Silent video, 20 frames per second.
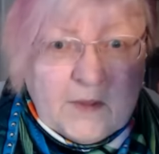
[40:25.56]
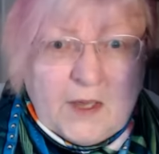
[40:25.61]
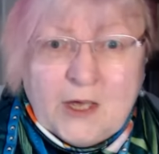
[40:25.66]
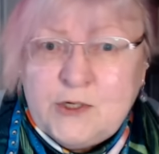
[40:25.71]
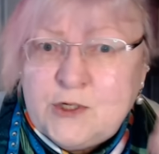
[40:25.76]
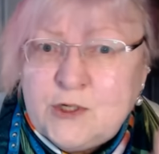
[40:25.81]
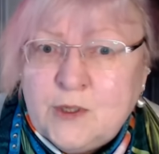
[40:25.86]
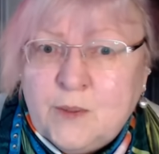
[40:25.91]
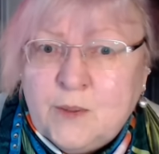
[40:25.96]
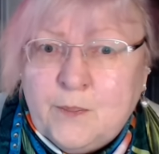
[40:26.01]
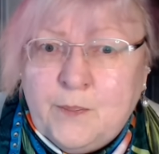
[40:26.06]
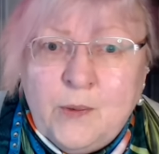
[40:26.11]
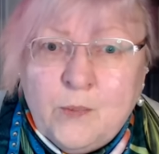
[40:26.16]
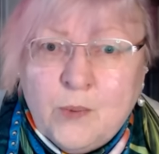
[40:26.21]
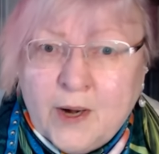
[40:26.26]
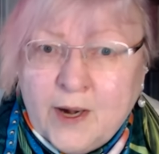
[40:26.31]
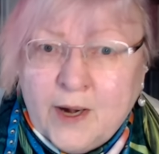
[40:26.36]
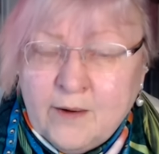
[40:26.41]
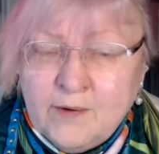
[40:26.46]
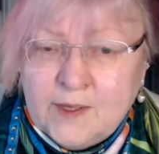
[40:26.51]
I should be
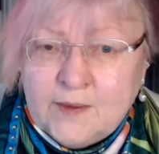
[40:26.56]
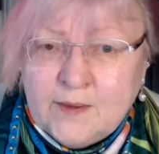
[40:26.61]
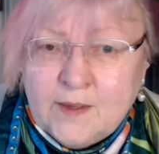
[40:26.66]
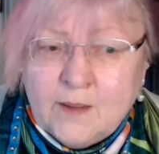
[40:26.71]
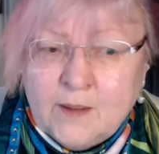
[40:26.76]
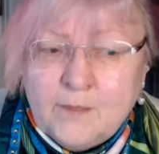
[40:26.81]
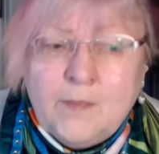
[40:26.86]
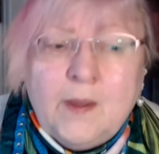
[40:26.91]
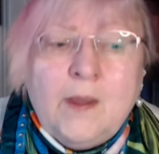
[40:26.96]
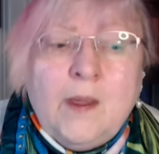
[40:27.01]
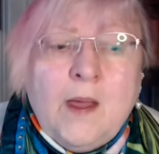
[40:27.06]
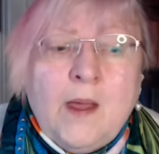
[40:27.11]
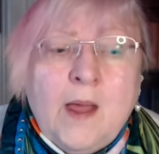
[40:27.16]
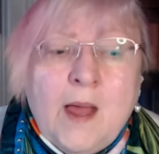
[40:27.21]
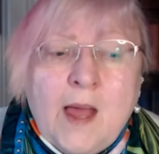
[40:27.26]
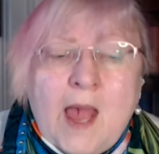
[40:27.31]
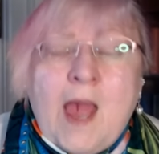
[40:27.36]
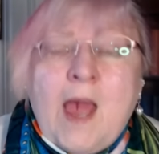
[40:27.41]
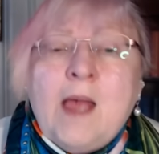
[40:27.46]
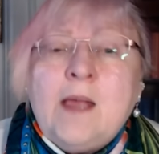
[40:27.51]
wearing them,
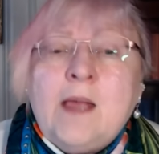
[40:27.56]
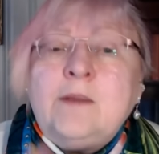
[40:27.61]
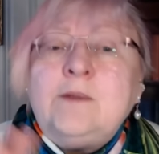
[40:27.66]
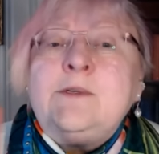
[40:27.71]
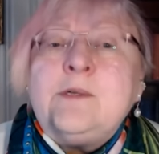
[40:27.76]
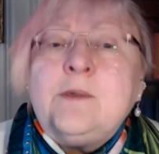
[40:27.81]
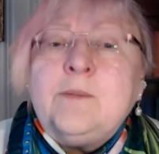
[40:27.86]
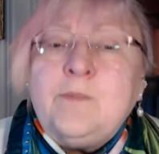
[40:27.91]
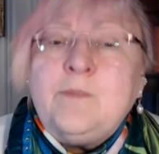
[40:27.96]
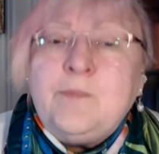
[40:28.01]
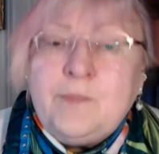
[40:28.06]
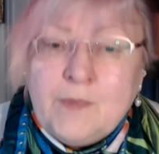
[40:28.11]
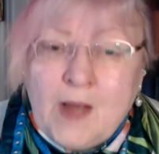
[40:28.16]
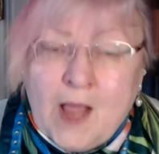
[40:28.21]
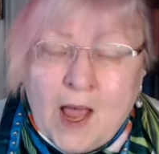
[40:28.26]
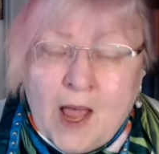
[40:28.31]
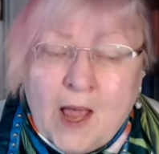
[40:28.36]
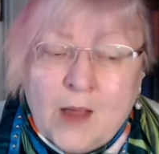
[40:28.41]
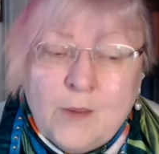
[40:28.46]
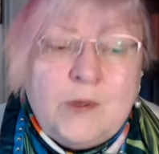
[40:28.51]
and
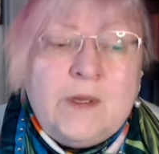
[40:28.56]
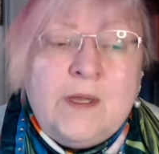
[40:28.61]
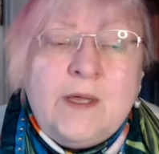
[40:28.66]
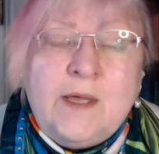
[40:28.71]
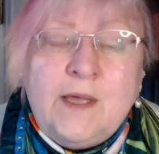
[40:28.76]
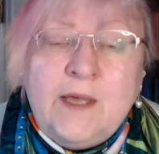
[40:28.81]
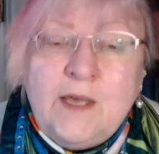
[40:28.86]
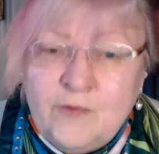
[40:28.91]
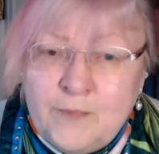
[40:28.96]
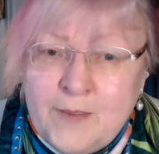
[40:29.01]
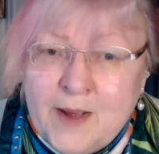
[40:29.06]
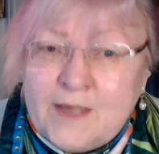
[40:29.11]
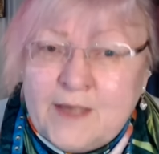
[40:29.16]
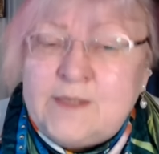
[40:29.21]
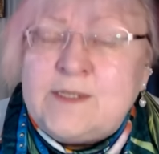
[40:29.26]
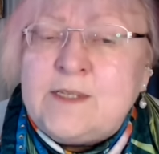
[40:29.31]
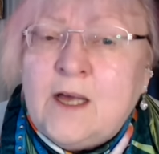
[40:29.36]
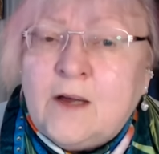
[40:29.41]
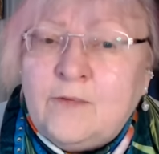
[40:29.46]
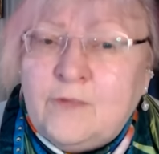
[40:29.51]
I will give
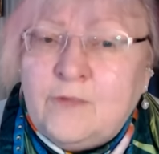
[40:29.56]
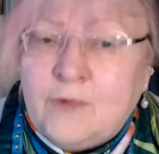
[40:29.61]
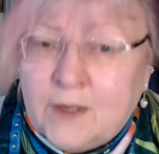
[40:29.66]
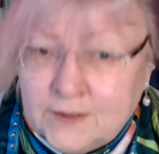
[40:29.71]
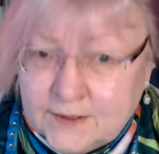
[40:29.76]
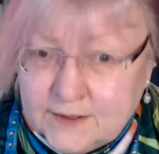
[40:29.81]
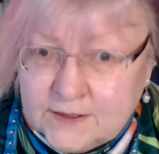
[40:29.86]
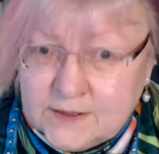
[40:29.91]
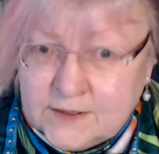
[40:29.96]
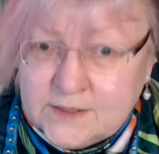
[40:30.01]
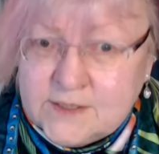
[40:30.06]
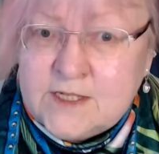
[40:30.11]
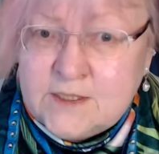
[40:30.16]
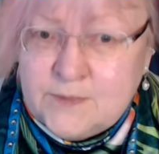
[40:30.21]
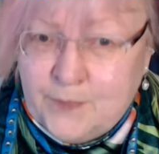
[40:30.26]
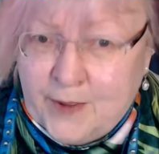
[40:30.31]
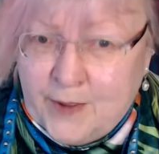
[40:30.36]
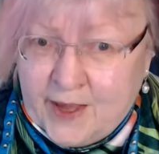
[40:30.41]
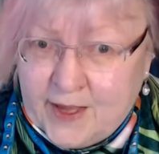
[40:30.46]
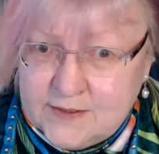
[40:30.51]
myself a little
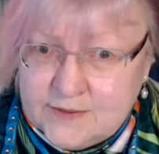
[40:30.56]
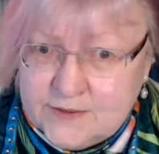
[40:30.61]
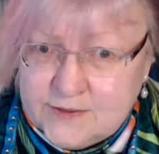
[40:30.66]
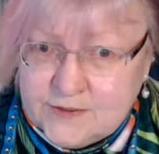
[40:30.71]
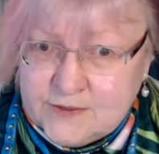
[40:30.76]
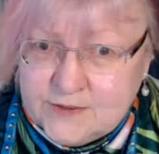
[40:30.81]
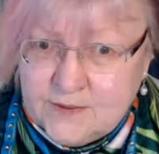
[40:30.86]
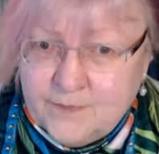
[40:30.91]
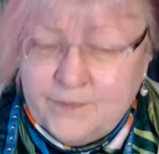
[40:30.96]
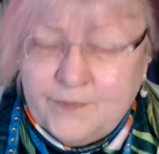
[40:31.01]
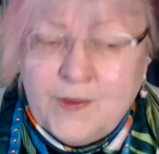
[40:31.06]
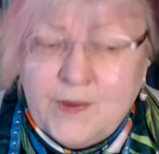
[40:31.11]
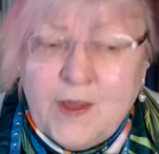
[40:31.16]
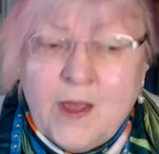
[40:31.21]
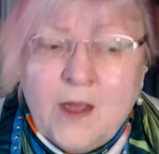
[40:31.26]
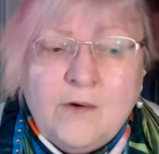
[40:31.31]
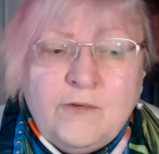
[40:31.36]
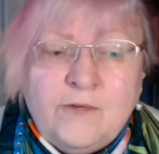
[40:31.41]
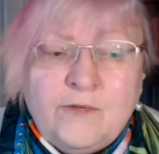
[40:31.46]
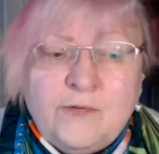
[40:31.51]
space
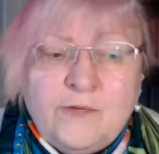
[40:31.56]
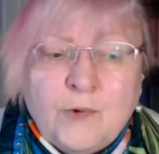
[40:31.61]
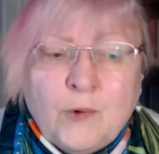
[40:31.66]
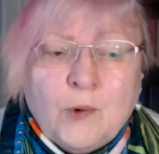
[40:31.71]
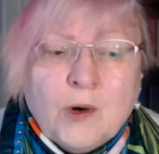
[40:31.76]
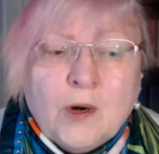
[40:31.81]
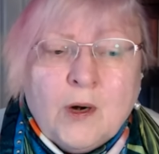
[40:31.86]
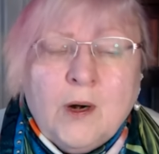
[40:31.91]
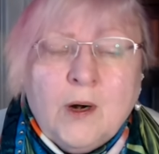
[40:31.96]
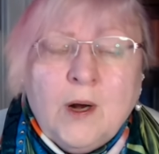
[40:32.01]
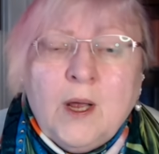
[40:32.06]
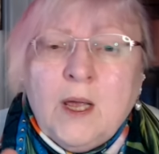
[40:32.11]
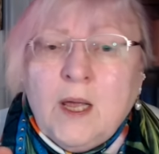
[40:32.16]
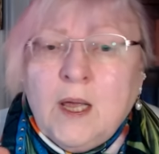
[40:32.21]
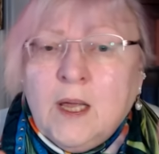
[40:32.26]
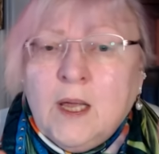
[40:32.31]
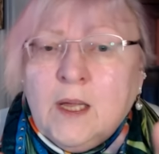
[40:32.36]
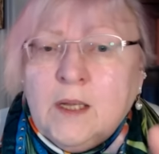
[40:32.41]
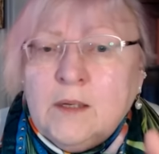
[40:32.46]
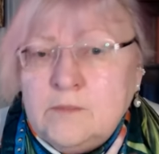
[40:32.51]
for
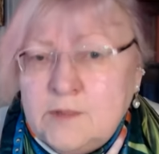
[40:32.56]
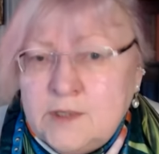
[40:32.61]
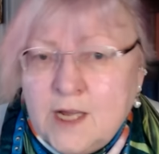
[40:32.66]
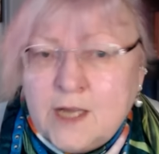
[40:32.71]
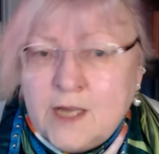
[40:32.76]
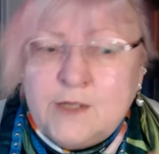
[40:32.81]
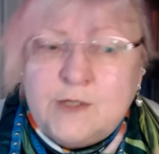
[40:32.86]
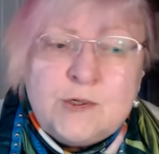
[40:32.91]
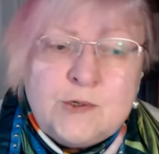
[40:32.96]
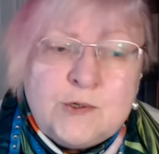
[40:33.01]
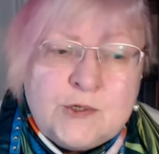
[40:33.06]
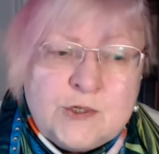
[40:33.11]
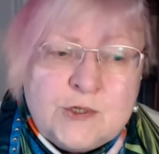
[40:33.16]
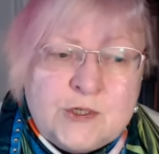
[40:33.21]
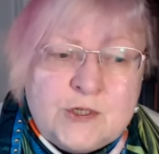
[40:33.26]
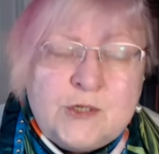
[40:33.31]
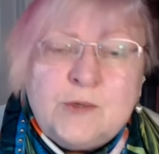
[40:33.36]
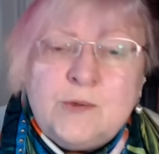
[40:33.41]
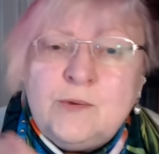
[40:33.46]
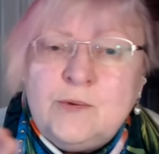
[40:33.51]
nicer
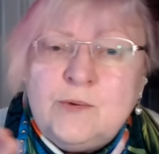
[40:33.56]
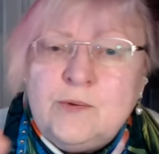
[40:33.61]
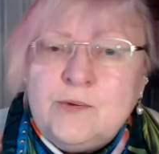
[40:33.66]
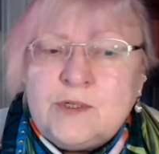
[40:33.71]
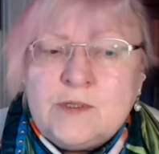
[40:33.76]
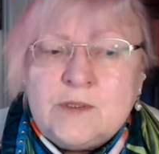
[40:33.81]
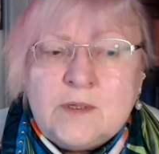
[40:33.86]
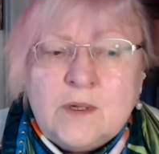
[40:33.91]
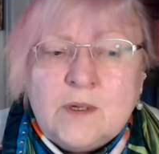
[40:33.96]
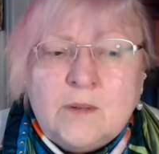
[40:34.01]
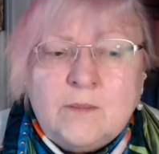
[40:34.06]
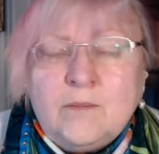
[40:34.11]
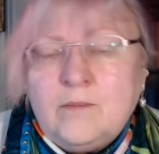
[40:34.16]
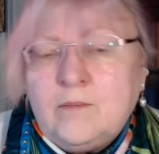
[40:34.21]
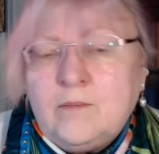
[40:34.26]
shoes.